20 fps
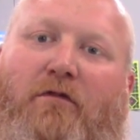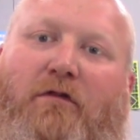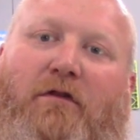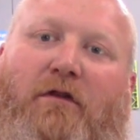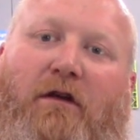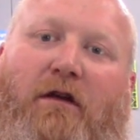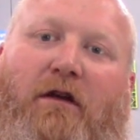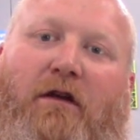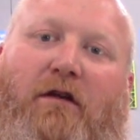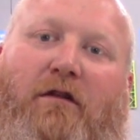
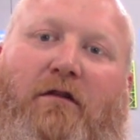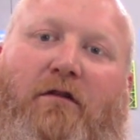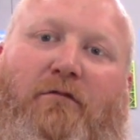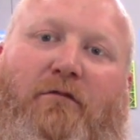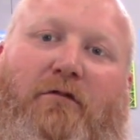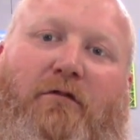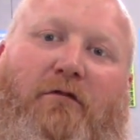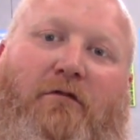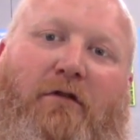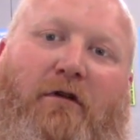the hand up
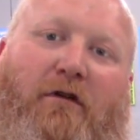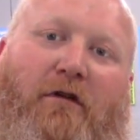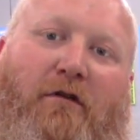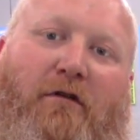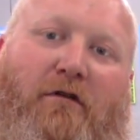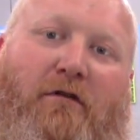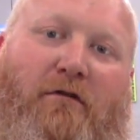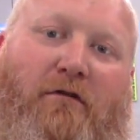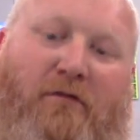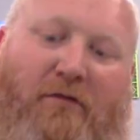through
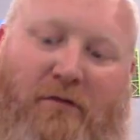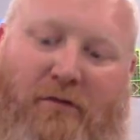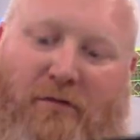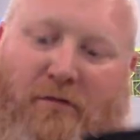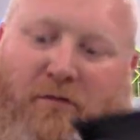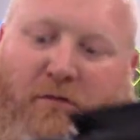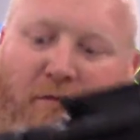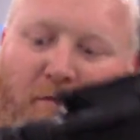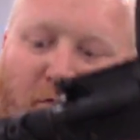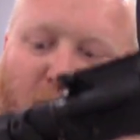there,
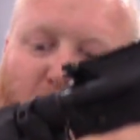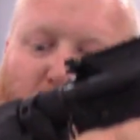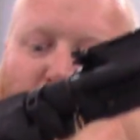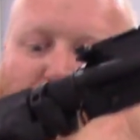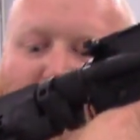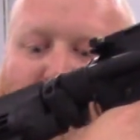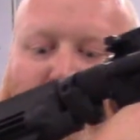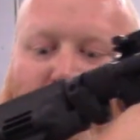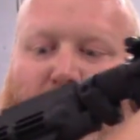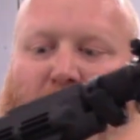
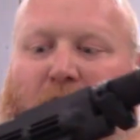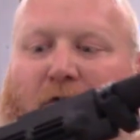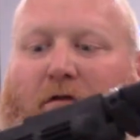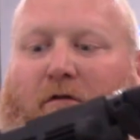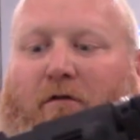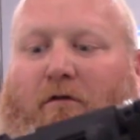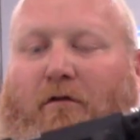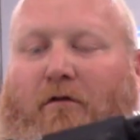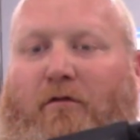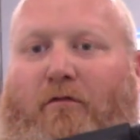goes over the
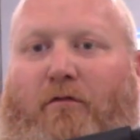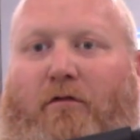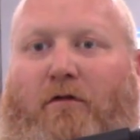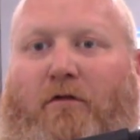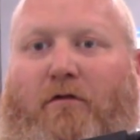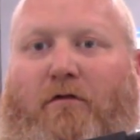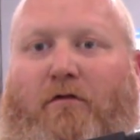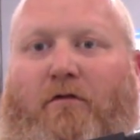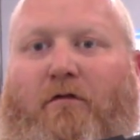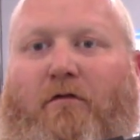arm,
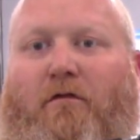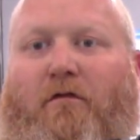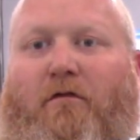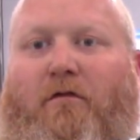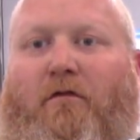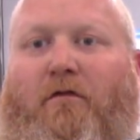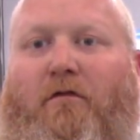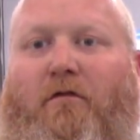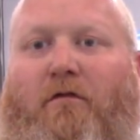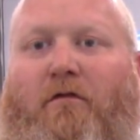
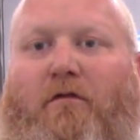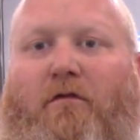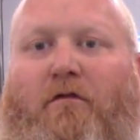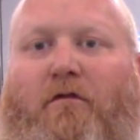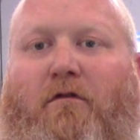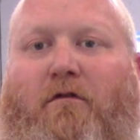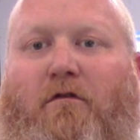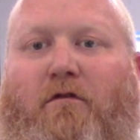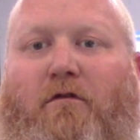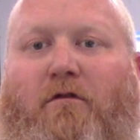
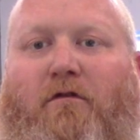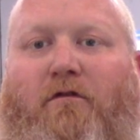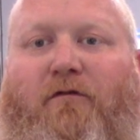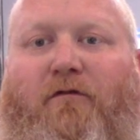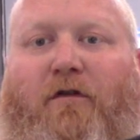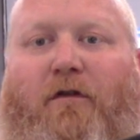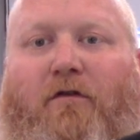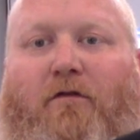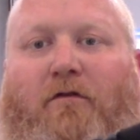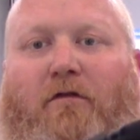just
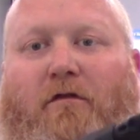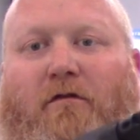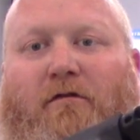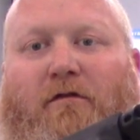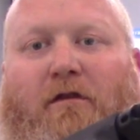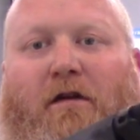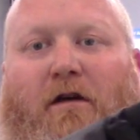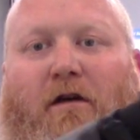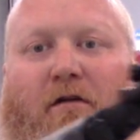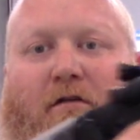
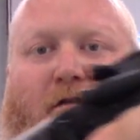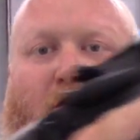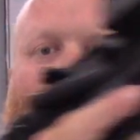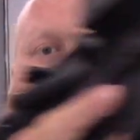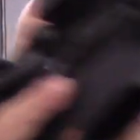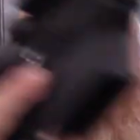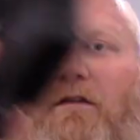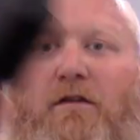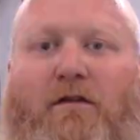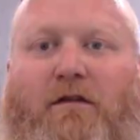velcros down
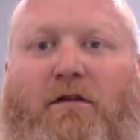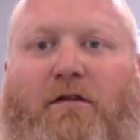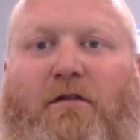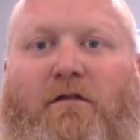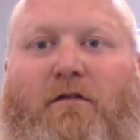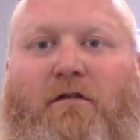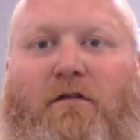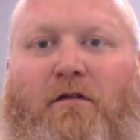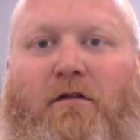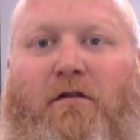and that's
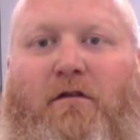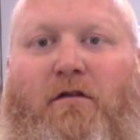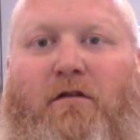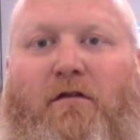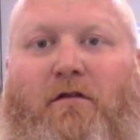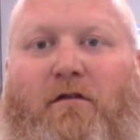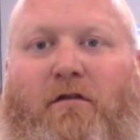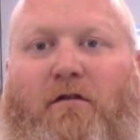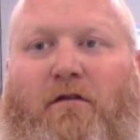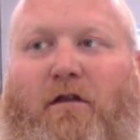
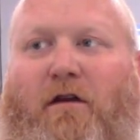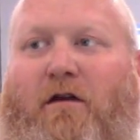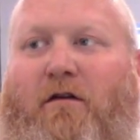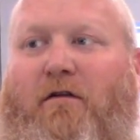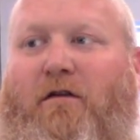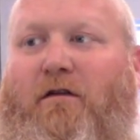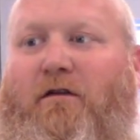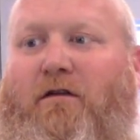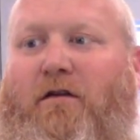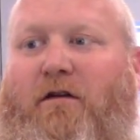that
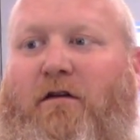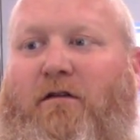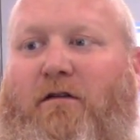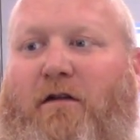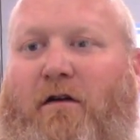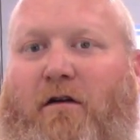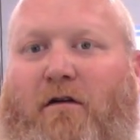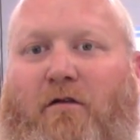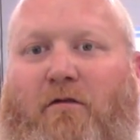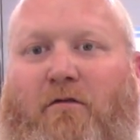right there is
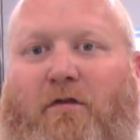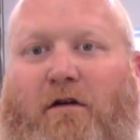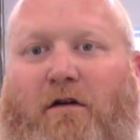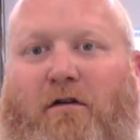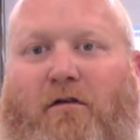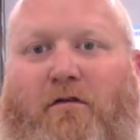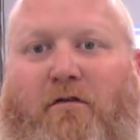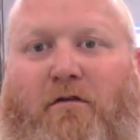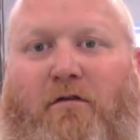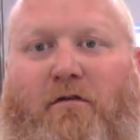how it will
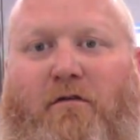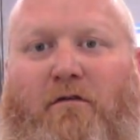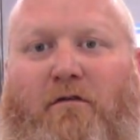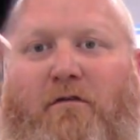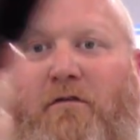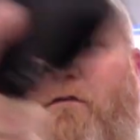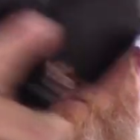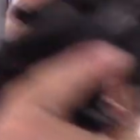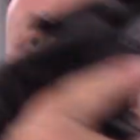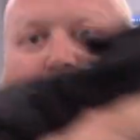go
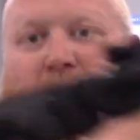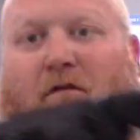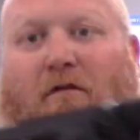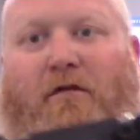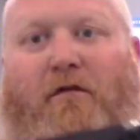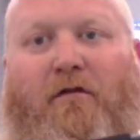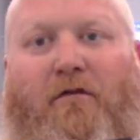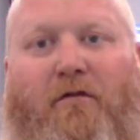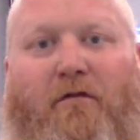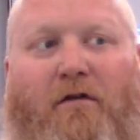
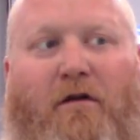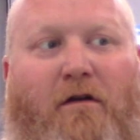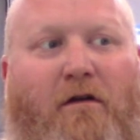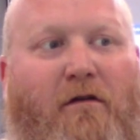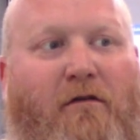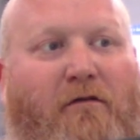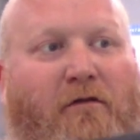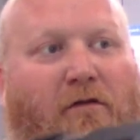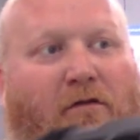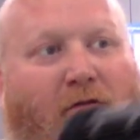right
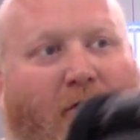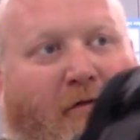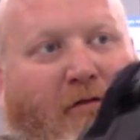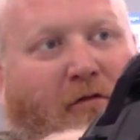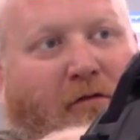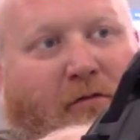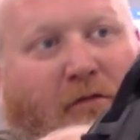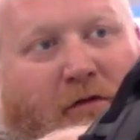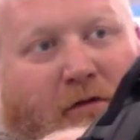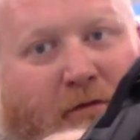over your
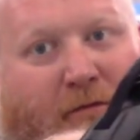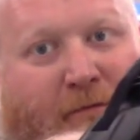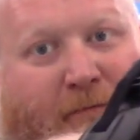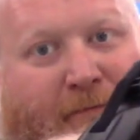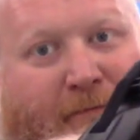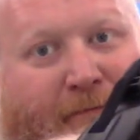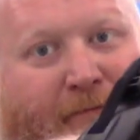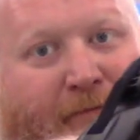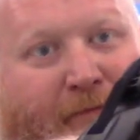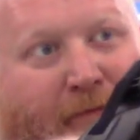arm
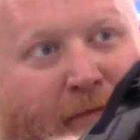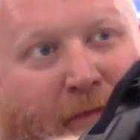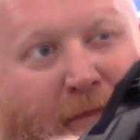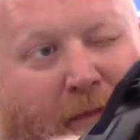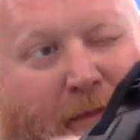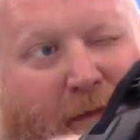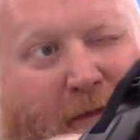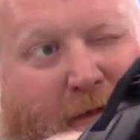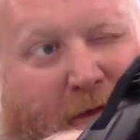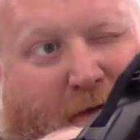
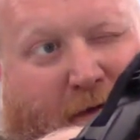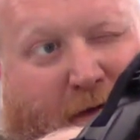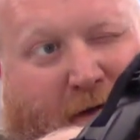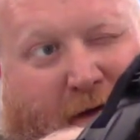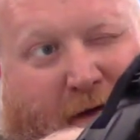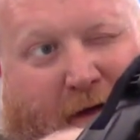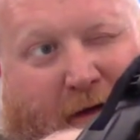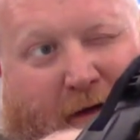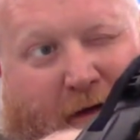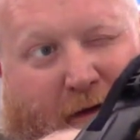you
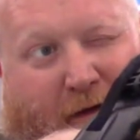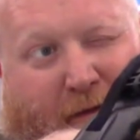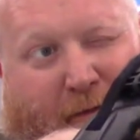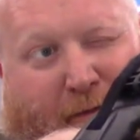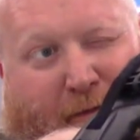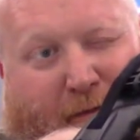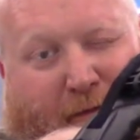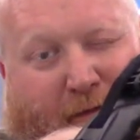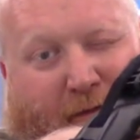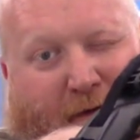get it up
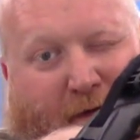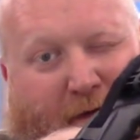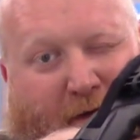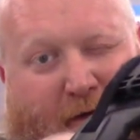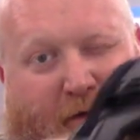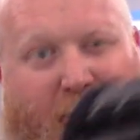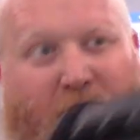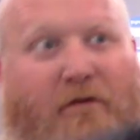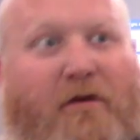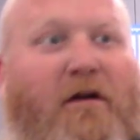and
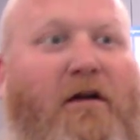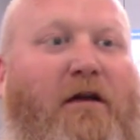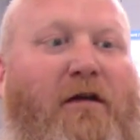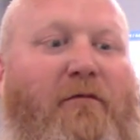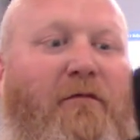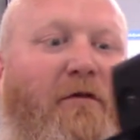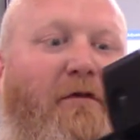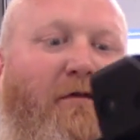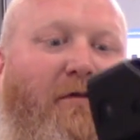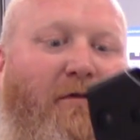get your
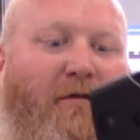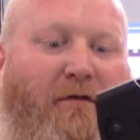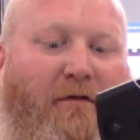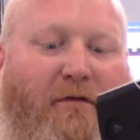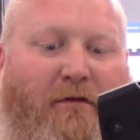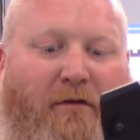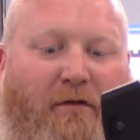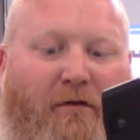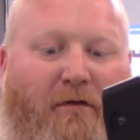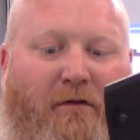aim
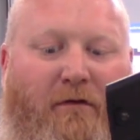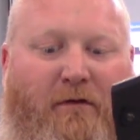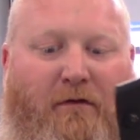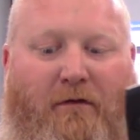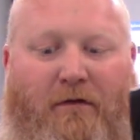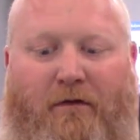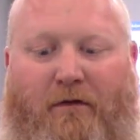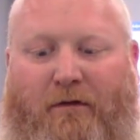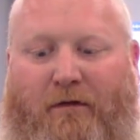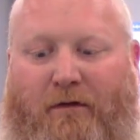
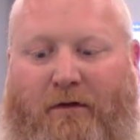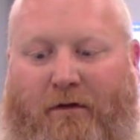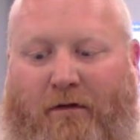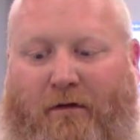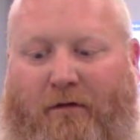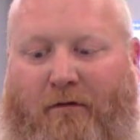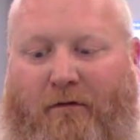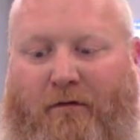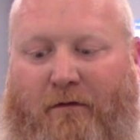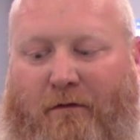so